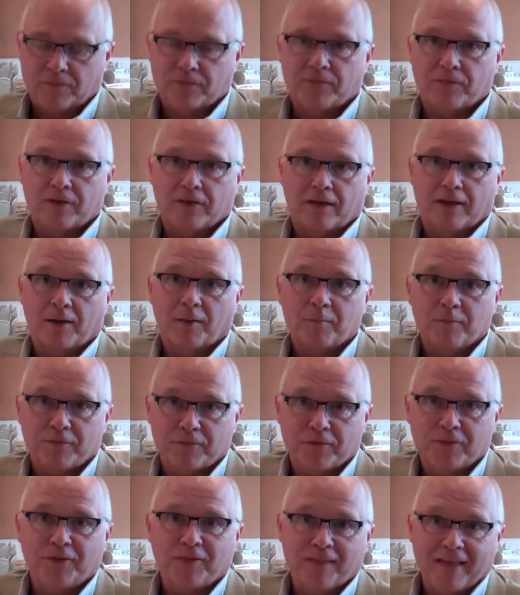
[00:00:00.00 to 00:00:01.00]
help
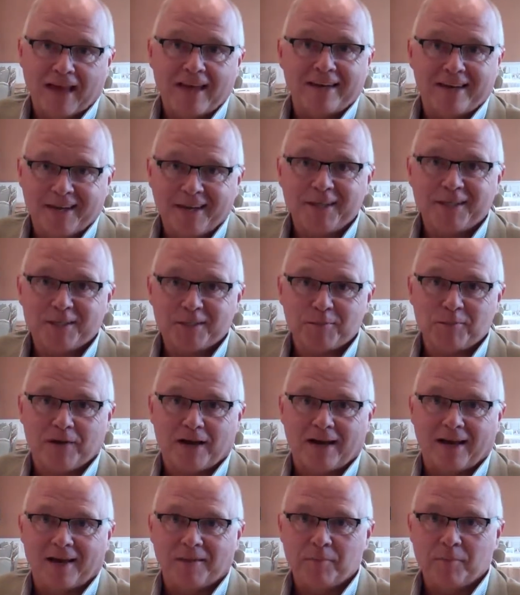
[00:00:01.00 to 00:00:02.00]
fill that niche
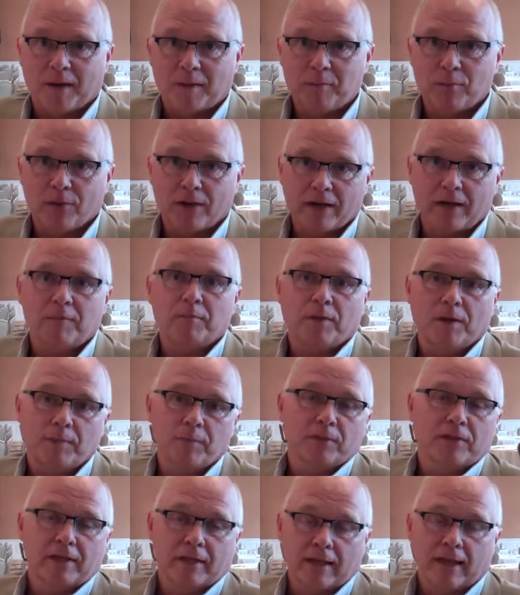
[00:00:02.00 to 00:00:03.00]
by bringing
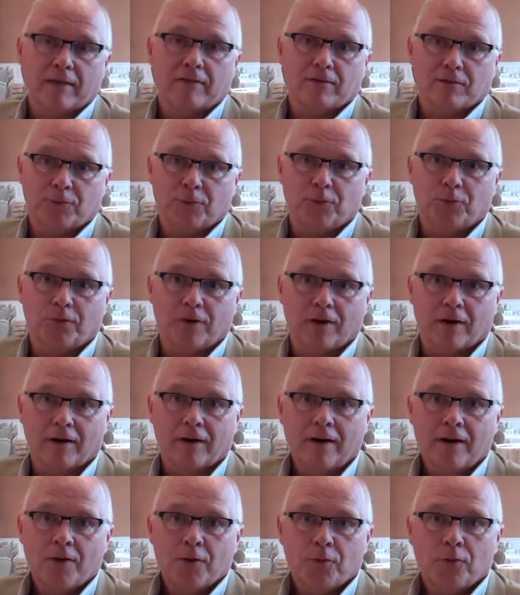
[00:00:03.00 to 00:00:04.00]
people together who are
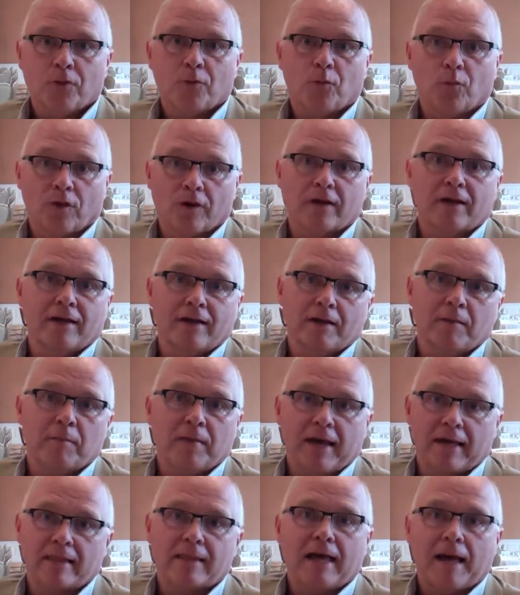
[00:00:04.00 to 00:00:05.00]
working to
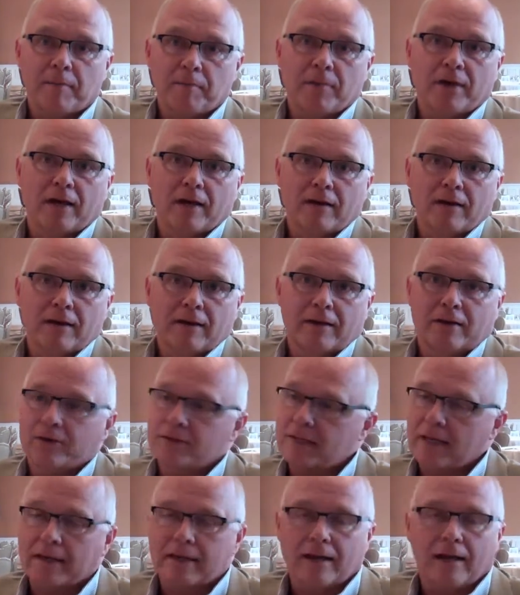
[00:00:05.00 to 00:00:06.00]
make that better. You know,
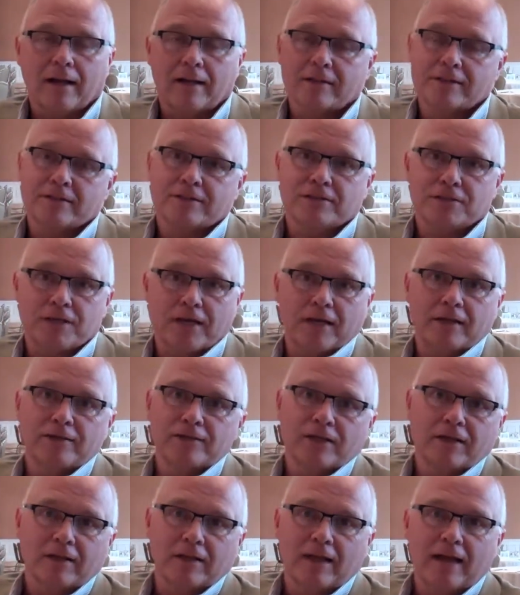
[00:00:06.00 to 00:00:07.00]
technology's
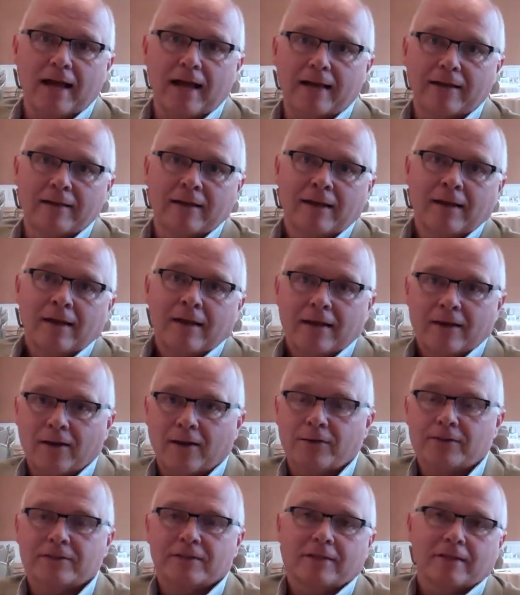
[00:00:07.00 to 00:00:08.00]
changing a lot.
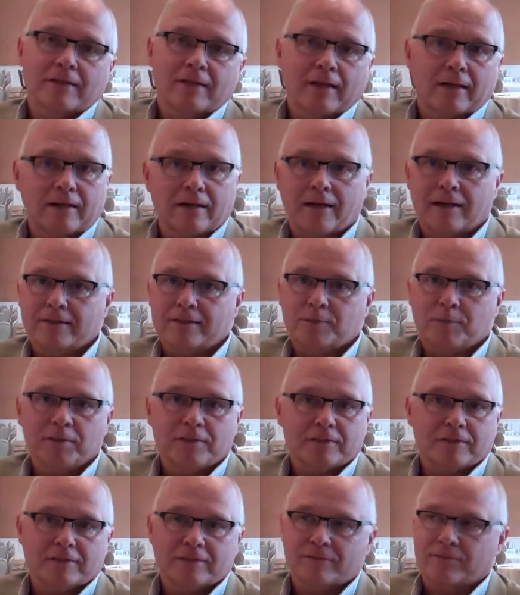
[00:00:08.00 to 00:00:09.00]
I was in the technology
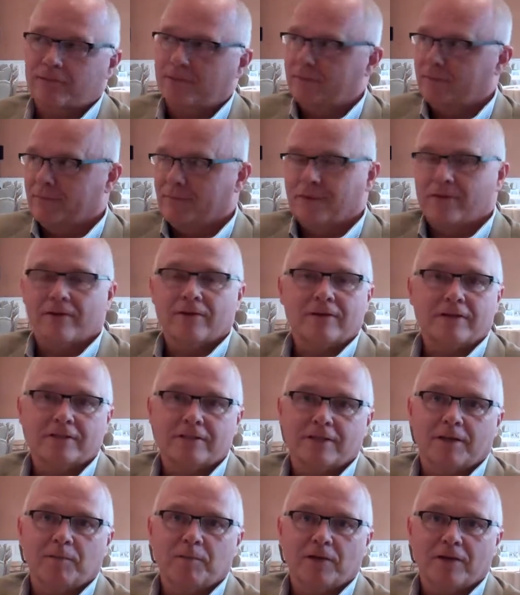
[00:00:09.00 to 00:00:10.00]
business for
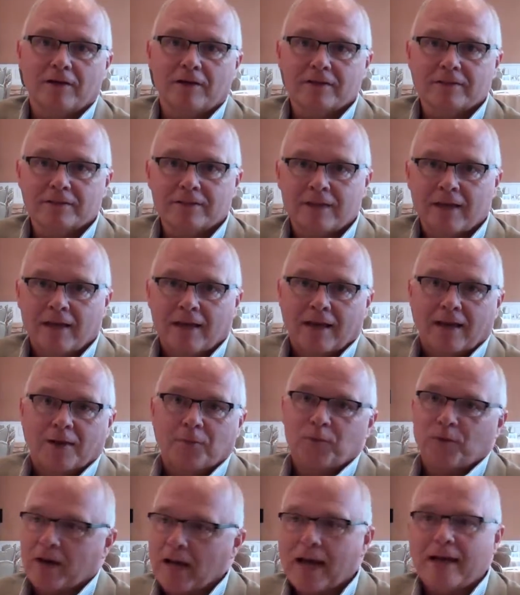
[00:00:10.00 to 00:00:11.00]
30-some years,
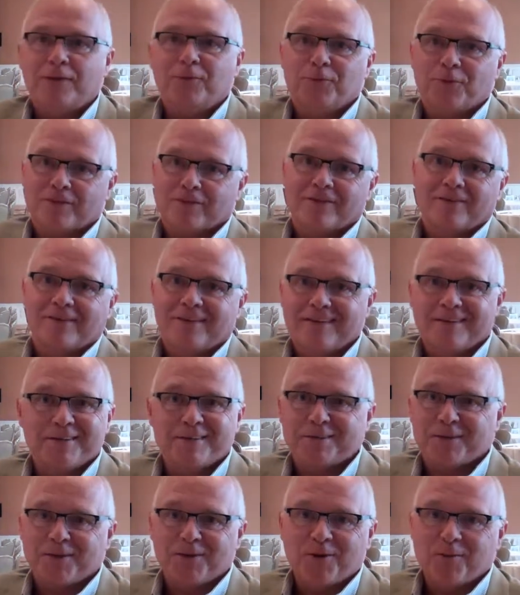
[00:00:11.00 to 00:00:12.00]
and what I knew 30
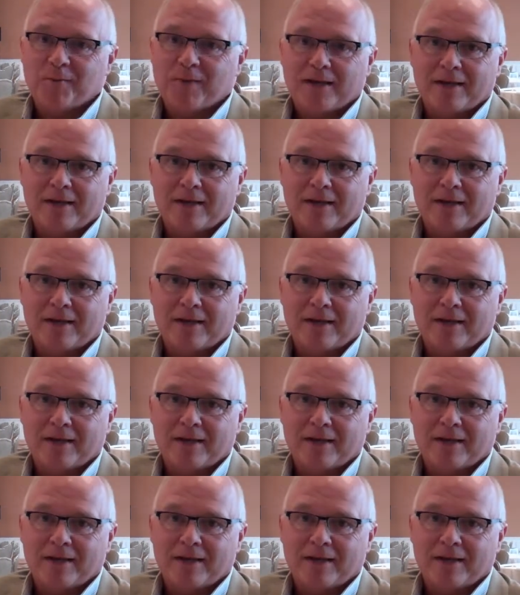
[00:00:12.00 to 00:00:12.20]
years ago